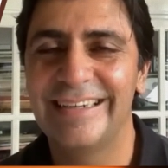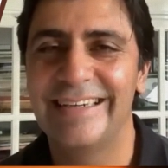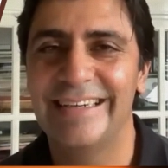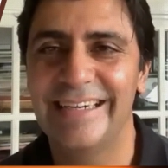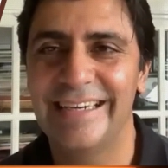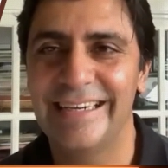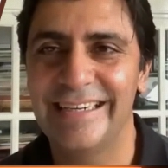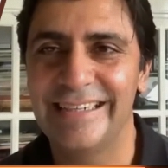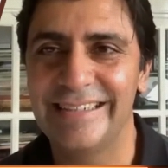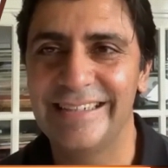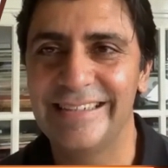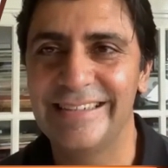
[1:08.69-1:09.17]

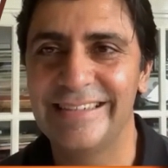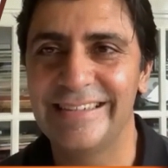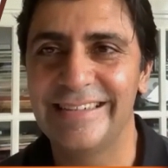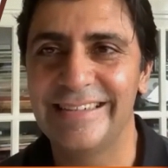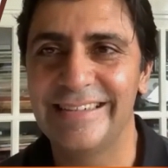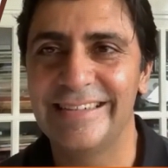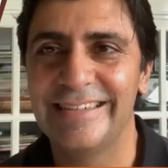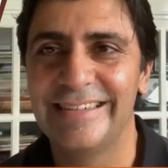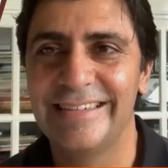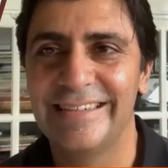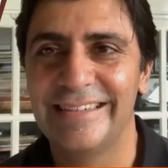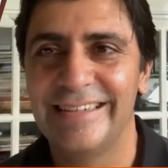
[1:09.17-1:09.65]
And
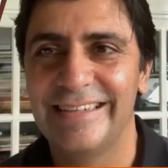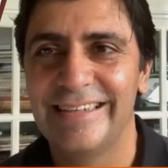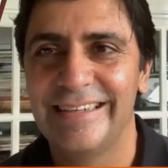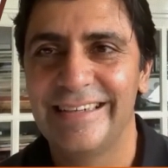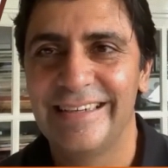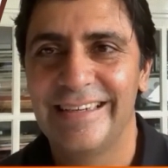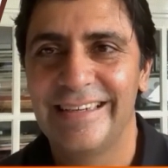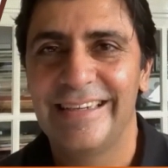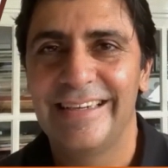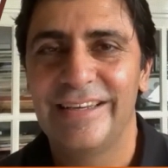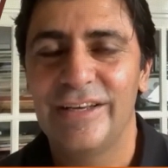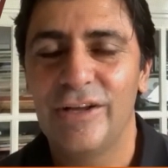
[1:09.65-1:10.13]

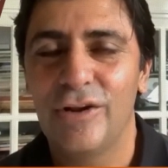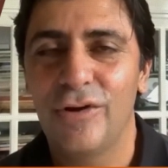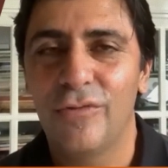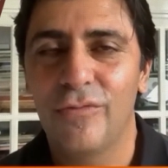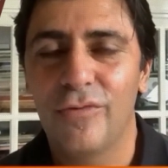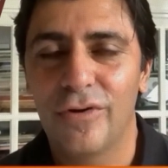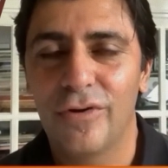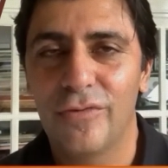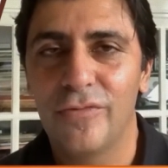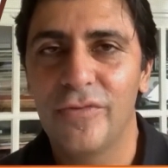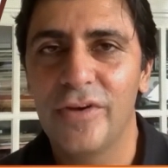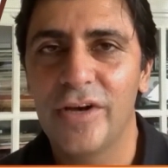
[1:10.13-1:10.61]

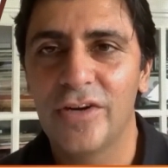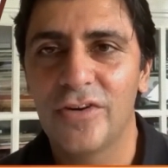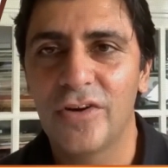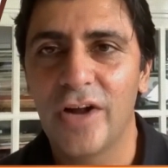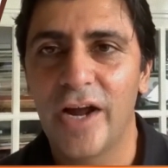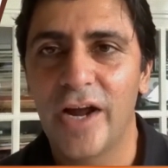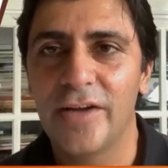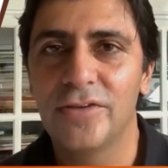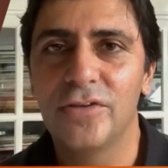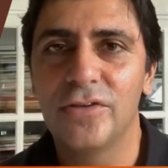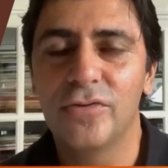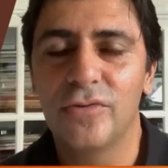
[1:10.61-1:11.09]
what we are
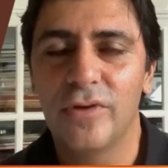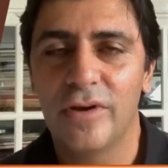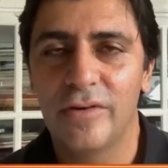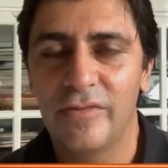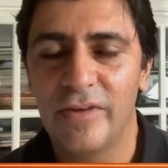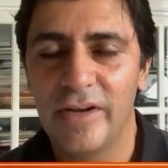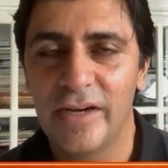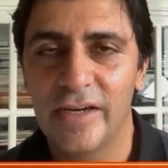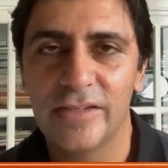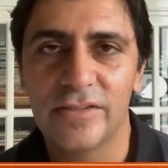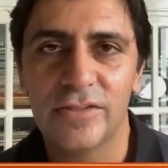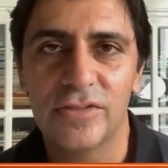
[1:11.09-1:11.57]
trying to do at
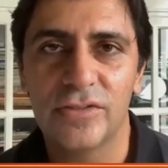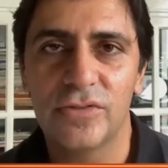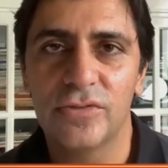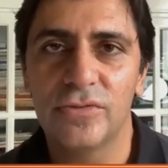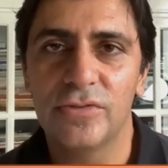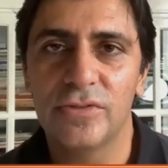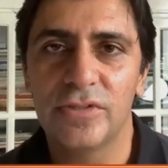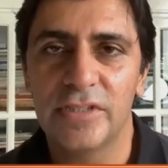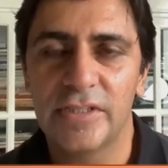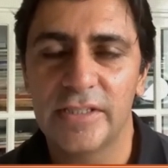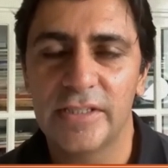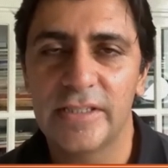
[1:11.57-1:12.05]
VEGA
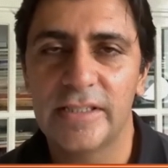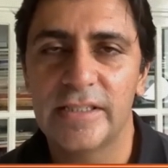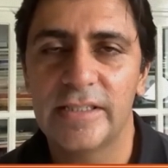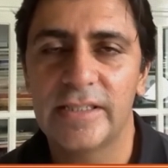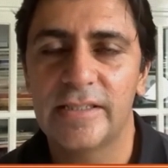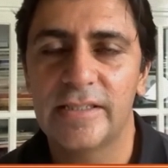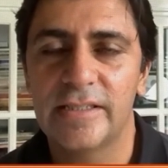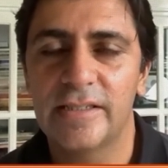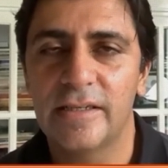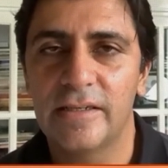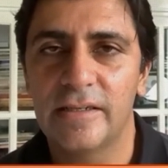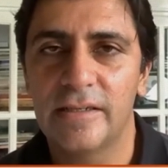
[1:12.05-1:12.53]
Schools
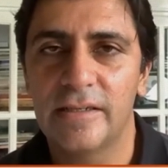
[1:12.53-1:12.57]
is